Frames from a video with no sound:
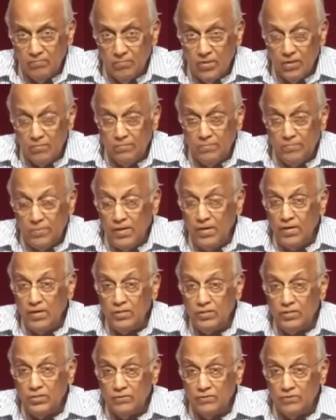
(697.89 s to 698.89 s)
The
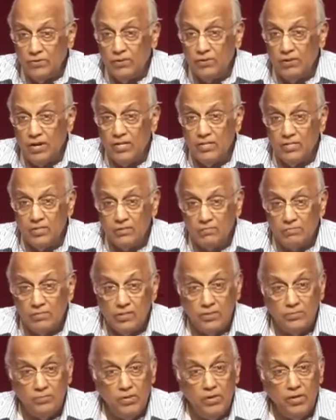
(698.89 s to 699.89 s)
peace of Christ
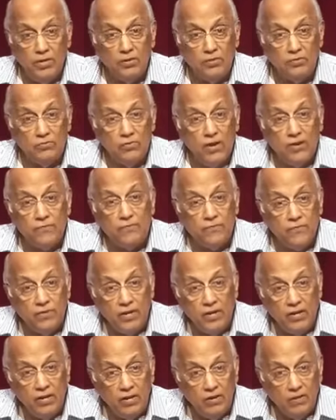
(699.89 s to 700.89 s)
must be your
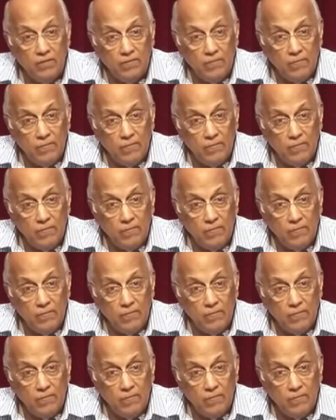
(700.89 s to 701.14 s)
referee.